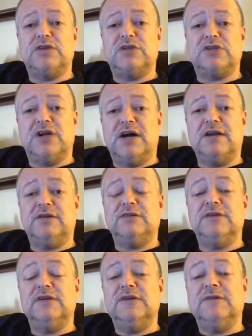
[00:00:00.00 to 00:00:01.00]
with a
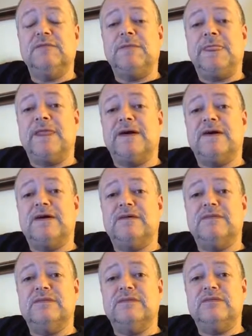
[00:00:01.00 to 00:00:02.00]
child,
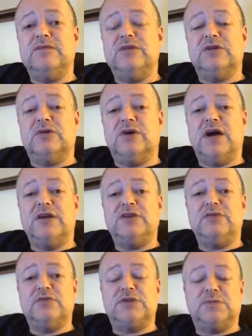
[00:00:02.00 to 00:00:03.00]
how
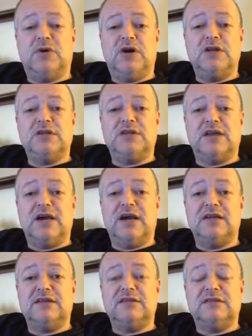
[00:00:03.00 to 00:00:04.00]
do you respond to
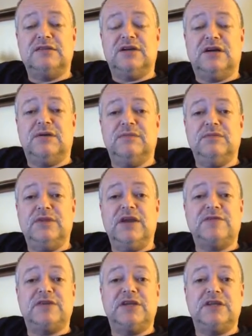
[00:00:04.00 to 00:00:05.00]
that? You
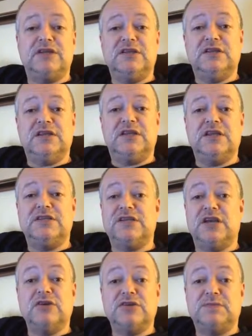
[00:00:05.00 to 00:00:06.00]
have to get in the kid's
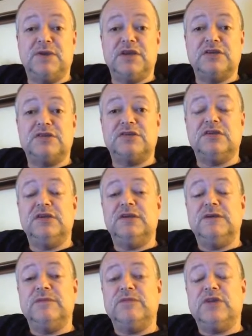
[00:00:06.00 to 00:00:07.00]
airspace,
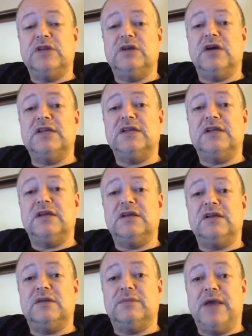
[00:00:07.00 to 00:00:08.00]
and not in
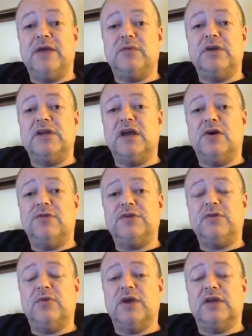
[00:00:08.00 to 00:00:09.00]
a bad way, in a
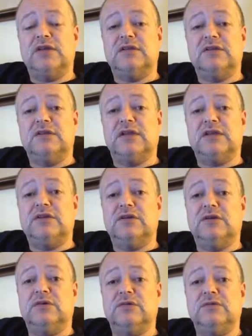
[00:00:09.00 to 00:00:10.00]
healthy way. Like,
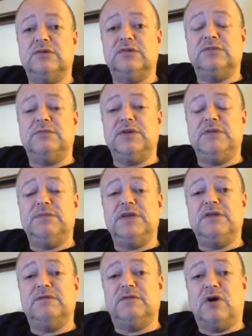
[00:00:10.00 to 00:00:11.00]

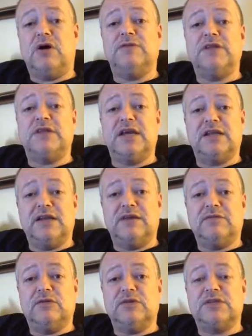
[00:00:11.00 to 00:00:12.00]
be involved at that
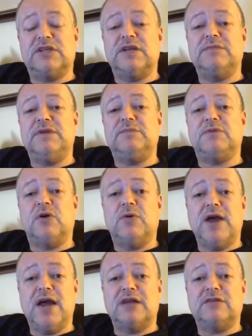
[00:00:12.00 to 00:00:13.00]
level. It's got to be
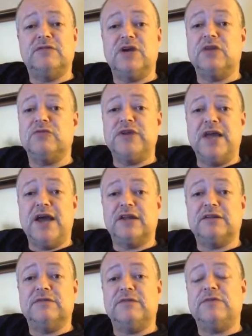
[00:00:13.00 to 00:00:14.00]
proactive, not
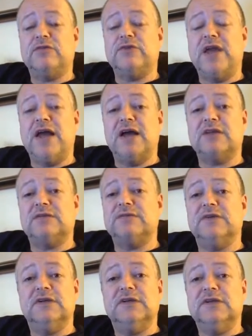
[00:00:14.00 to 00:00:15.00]
reactive. If you're reactive,